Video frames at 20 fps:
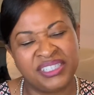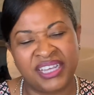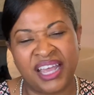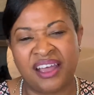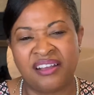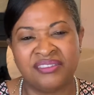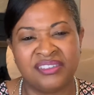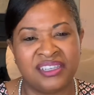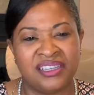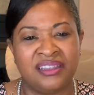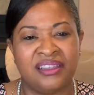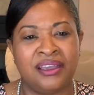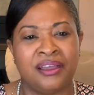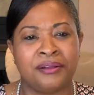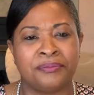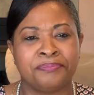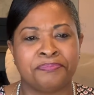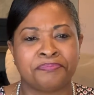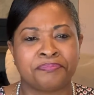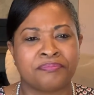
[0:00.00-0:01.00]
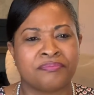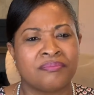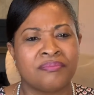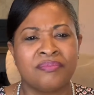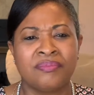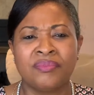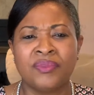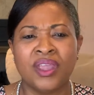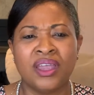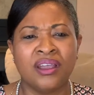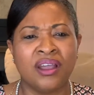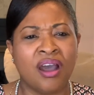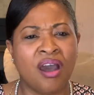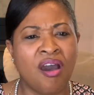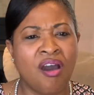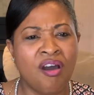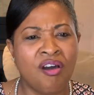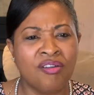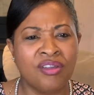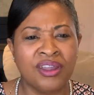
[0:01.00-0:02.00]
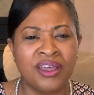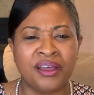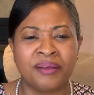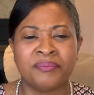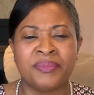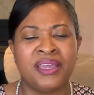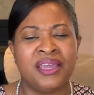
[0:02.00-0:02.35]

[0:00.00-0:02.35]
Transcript: out to them. Call them.